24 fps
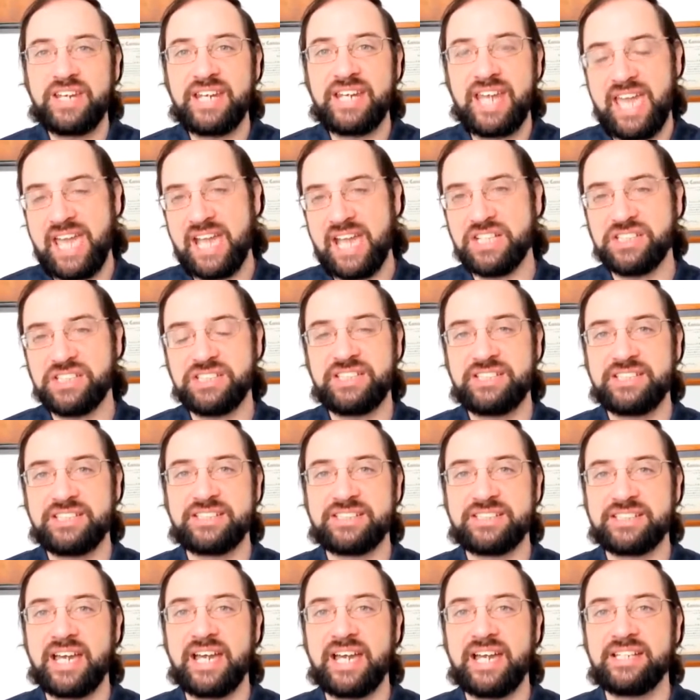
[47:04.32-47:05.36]
the Fed
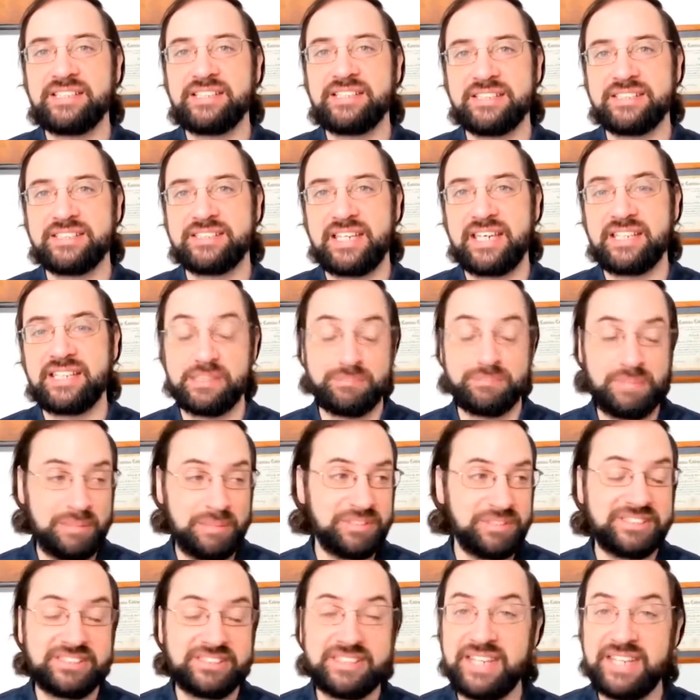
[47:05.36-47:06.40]
actually decides and says,
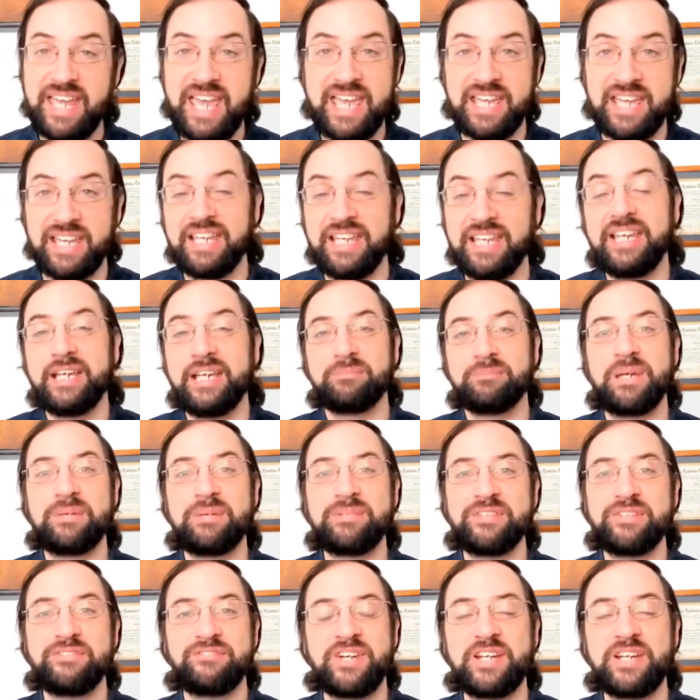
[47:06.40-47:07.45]
maybe it's today,
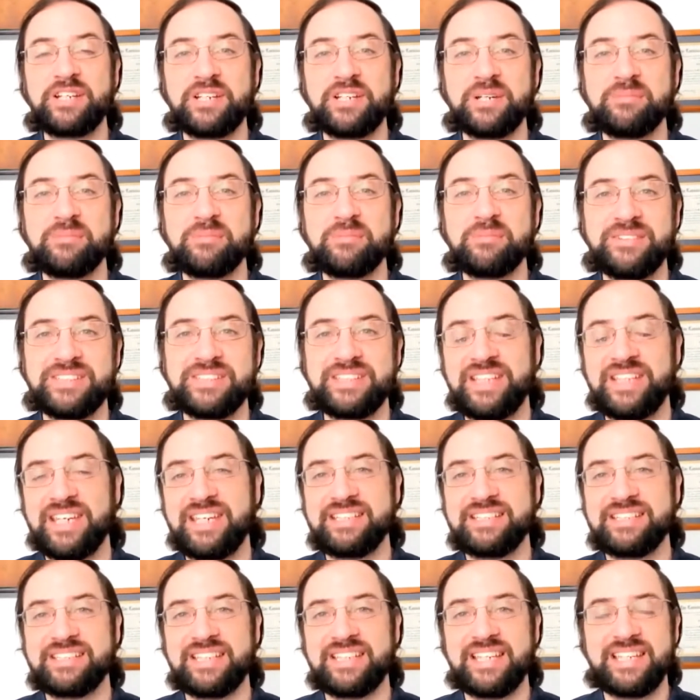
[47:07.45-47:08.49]
maybe the Fed comes out
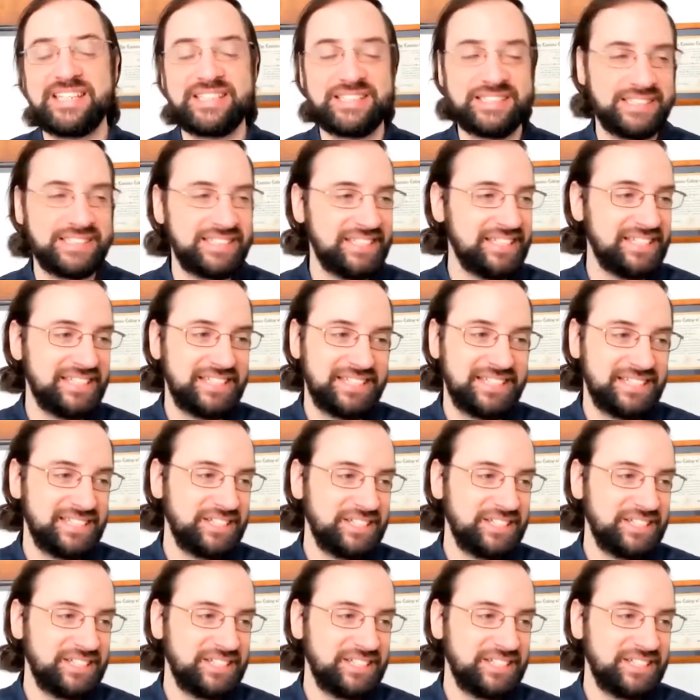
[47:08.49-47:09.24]
today and says,